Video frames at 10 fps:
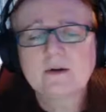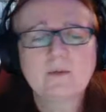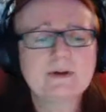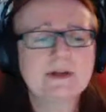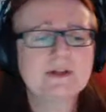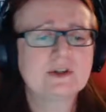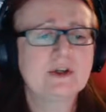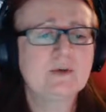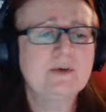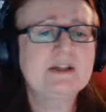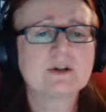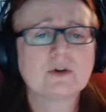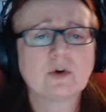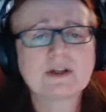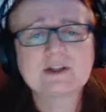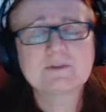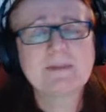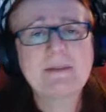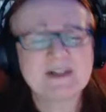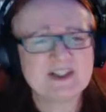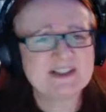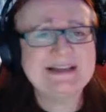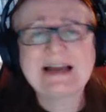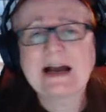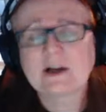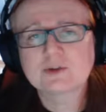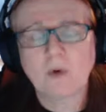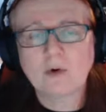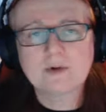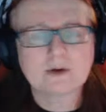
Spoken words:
You need to look at this map and see Gaxmore,